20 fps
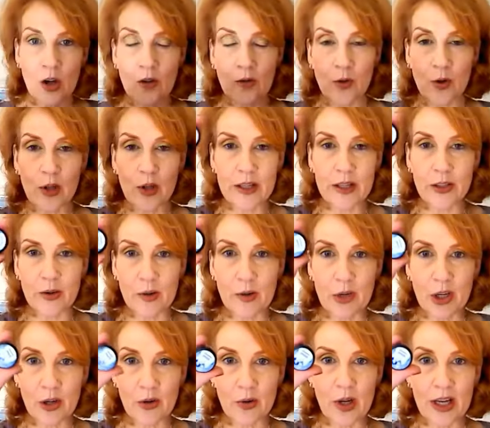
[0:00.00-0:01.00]
For liner, I'm
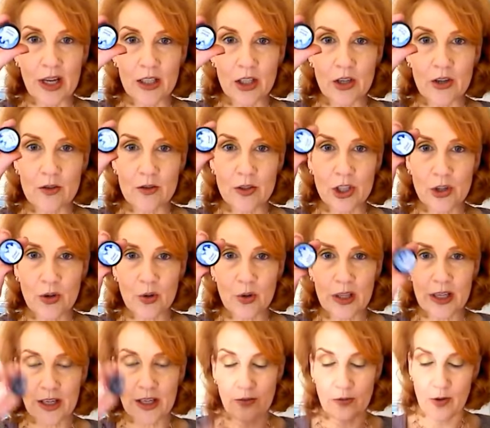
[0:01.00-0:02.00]
going to go ahead and use
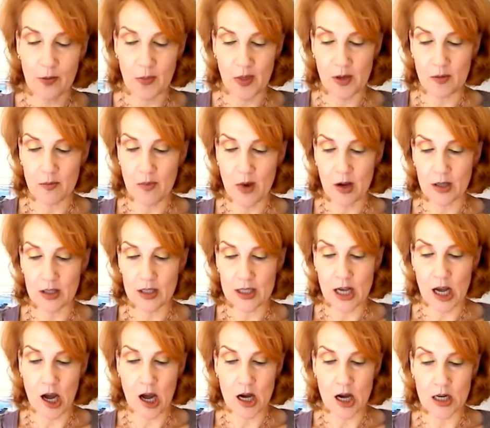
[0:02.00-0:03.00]
Jolie from the
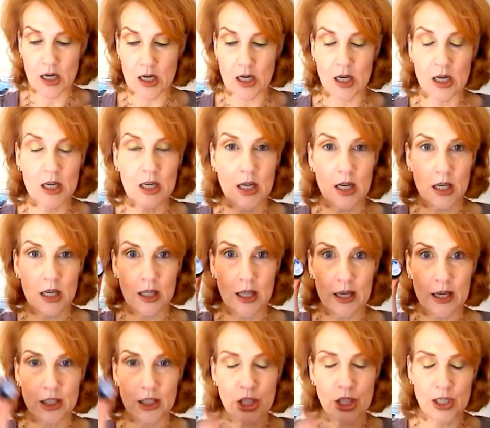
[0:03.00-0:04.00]
Montauk
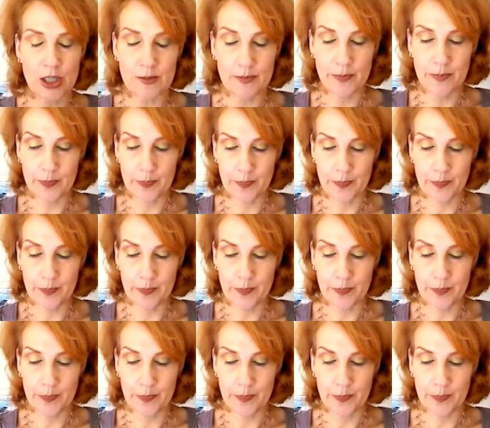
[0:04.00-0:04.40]
collection,